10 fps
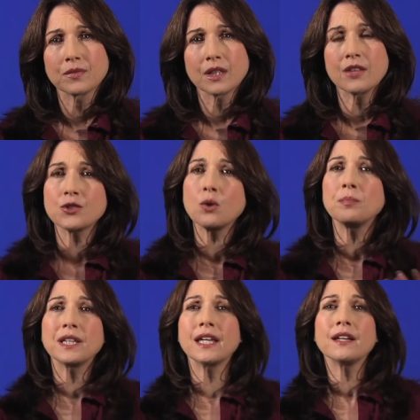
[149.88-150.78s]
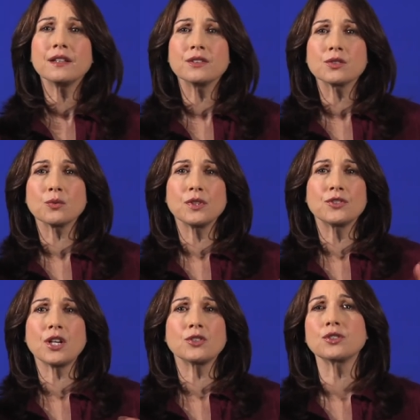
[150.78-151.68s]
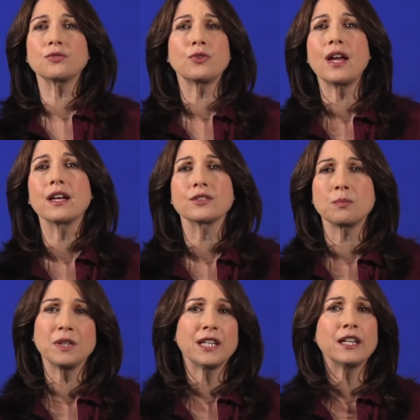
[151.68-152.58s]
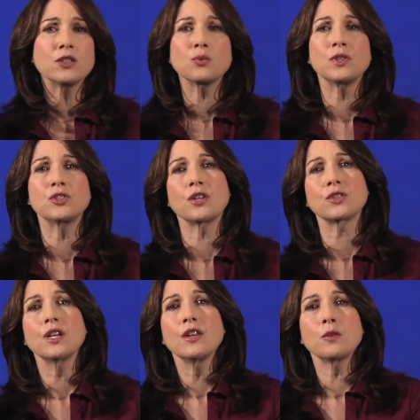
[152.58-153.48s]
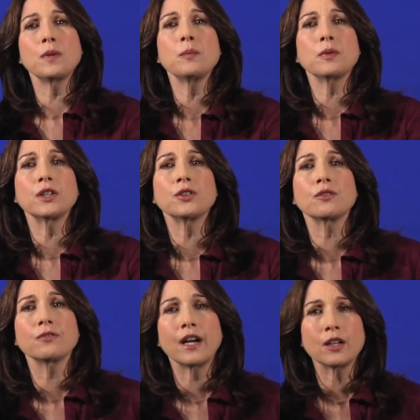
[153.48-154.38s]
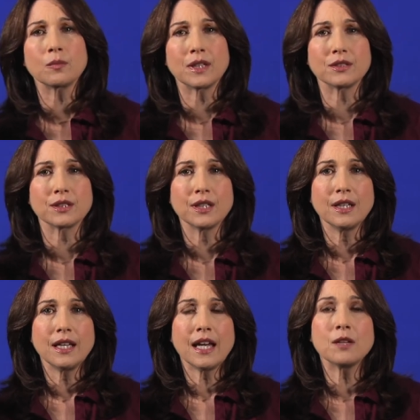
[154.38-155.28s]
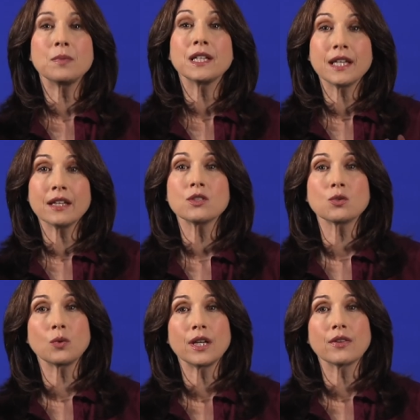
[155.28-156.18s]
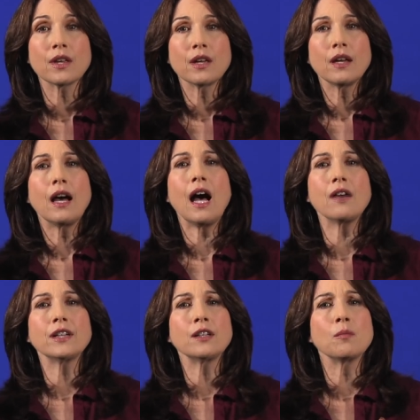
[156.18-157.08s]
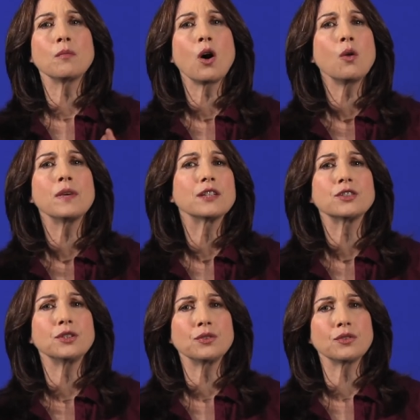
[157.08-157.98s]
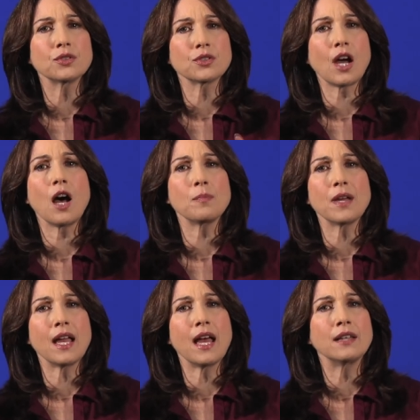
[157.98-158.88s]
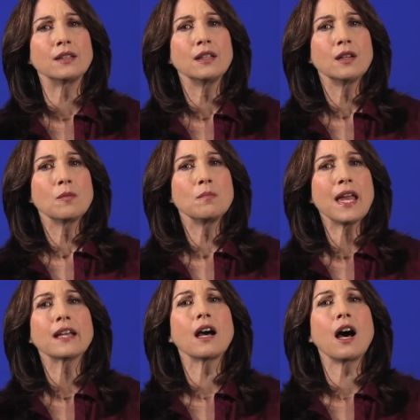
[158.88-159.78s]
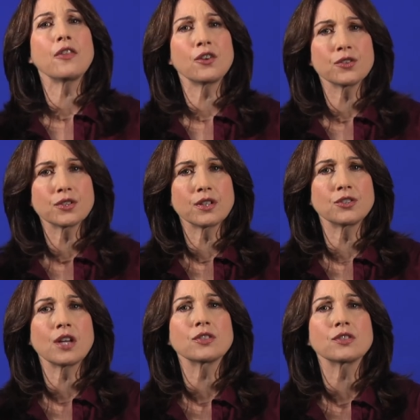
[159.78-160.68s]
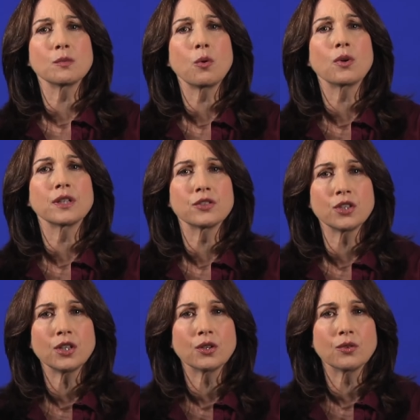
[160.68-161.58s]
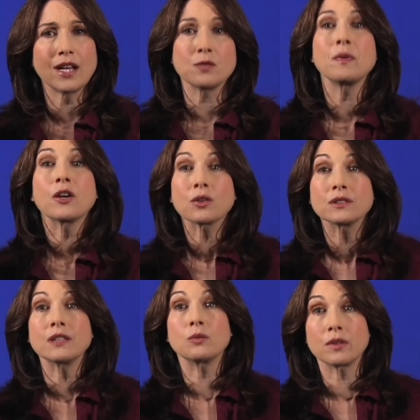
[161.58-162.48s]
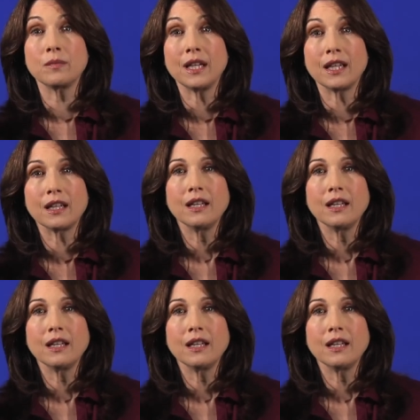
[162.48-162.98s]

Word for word: And so it begins with just your friends. It begins with just the people in your environment. And it begins with having a moment to stop and make others just as important as you, as Meryl did with me.